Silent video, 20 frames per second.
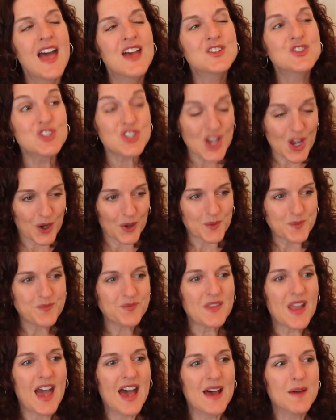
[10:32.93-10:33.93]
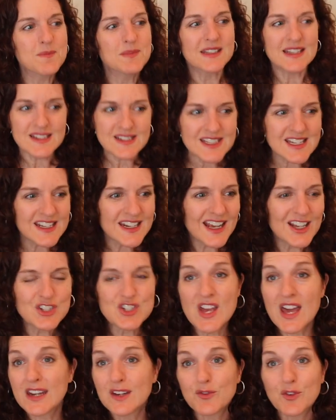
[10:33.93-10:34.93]
So Lindsay and I
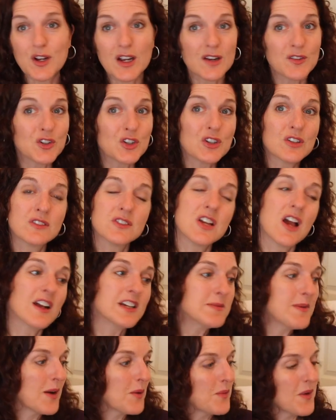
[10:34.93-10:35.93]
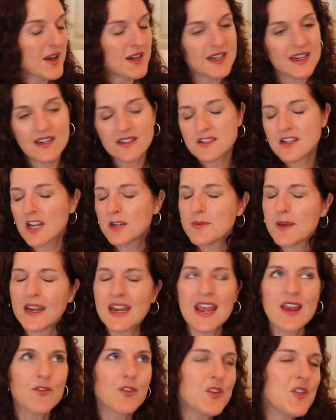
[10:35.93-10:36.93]
chatted forever, talked about running, talked
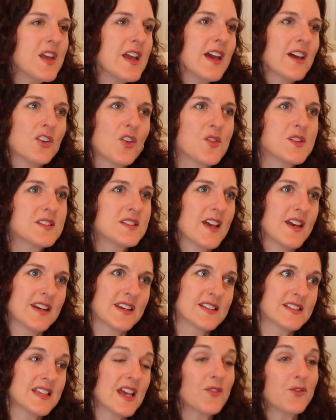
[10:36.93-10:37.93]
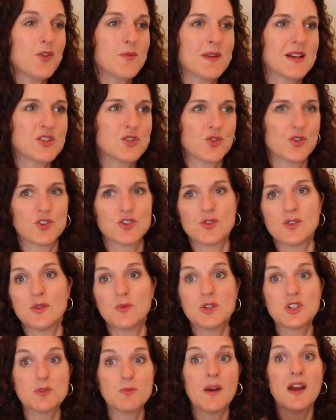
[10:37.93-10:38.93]
about everything under the sun except for my surgery,
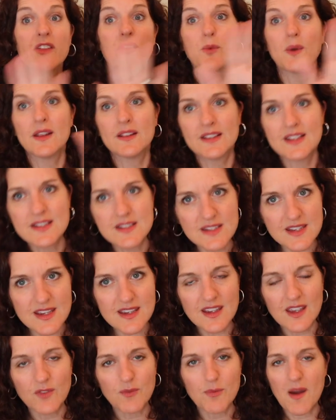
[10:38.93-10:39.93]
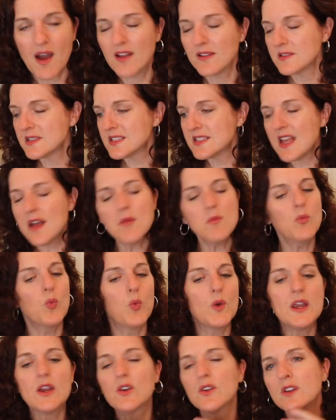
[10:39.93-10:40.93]
which by the way, Lindsay, if on some
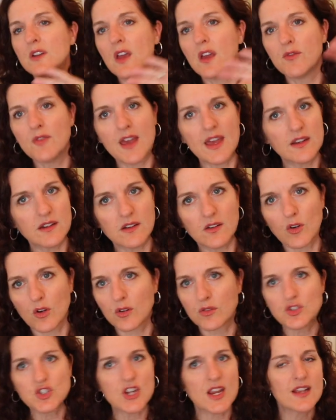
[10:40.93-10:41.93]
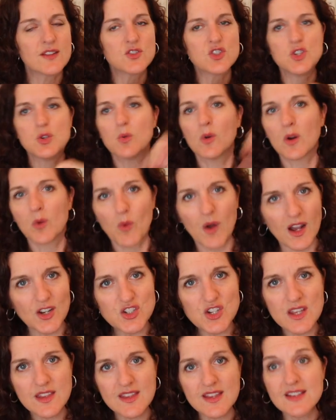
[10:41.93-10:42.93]
weird event or chance you are
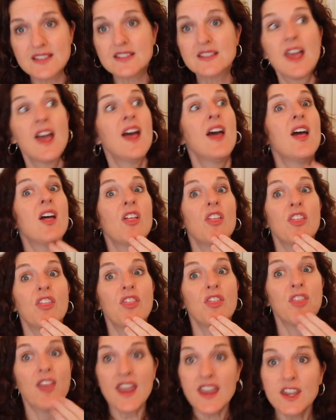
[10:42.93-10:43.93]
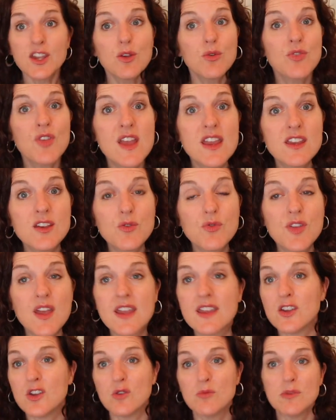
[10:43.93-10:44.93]
watching this, thank
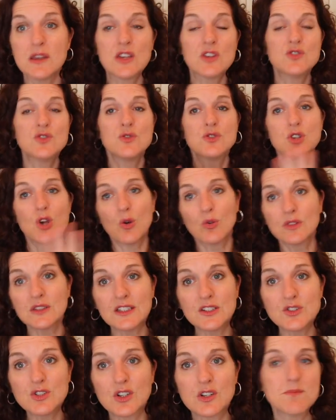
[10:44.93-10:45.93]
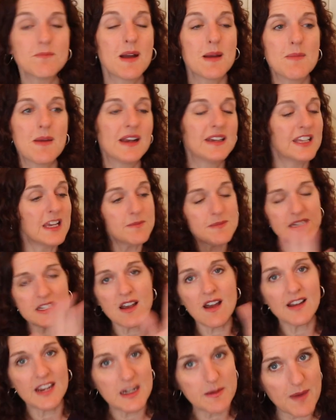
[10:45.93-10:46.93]
you, because you totally took my mind. Get me
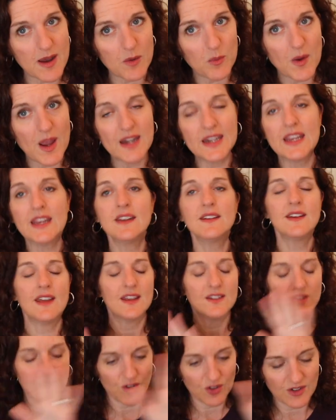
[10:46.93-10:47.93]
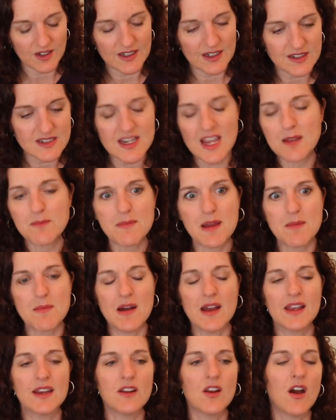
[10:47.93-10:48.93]
talking about running and you're going to take my
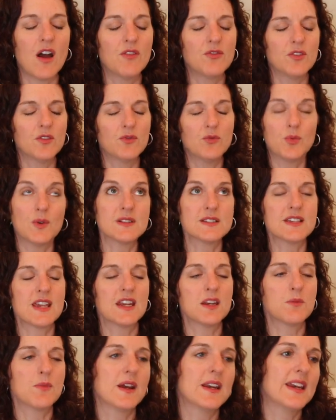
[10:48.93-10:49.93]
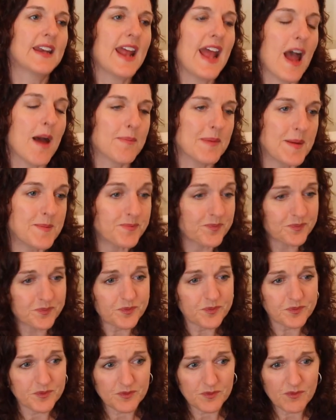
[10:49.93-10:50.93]
mind off of what's getting ready to happen.
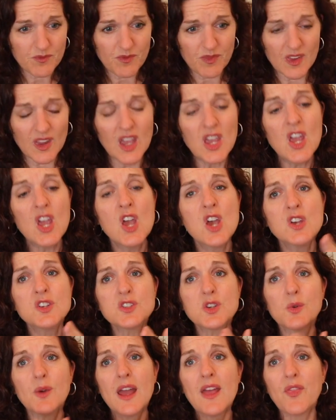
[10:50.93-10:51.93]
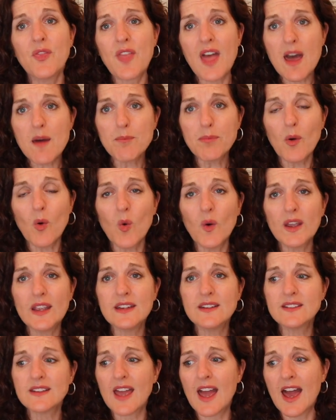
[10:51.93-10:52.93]
So at that
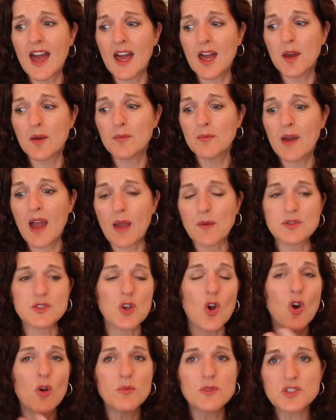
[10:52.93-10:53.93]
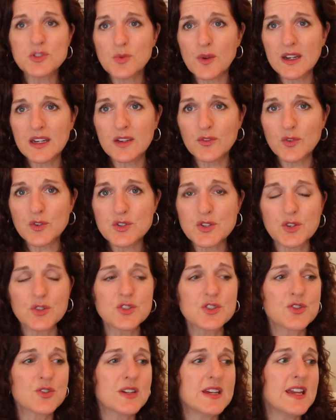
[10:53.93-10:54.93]
point, I was almost ready for
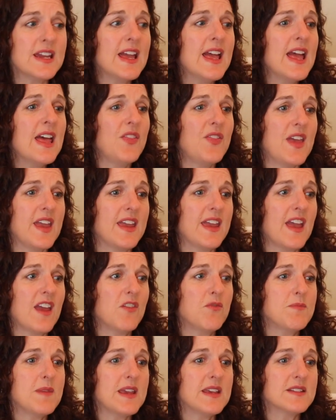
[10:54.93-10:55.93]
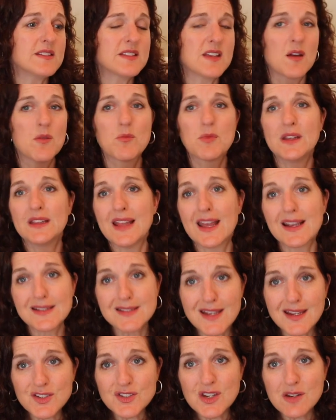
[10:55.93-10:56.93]
surgery. They gave me some
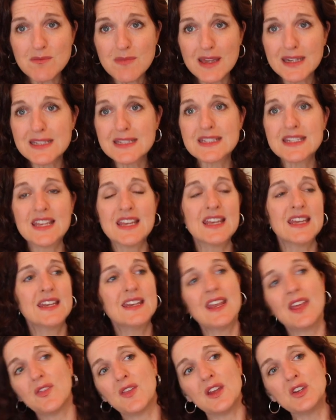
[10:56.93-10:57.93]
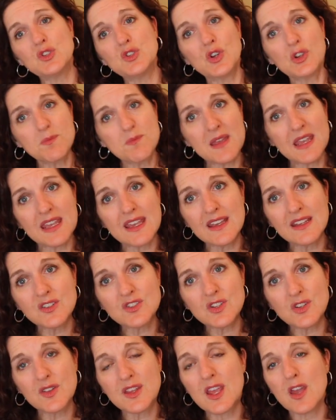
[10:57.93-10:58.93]
relaxation medicine. They took me
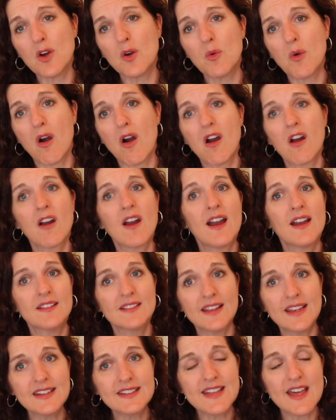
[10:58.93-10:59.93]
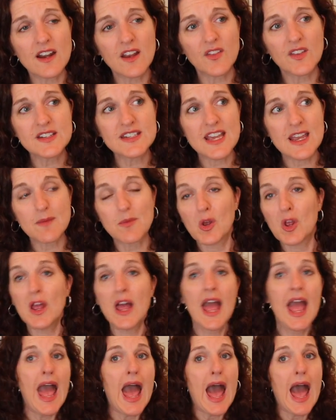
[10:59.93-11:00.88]
into the OR. I laid down on the table.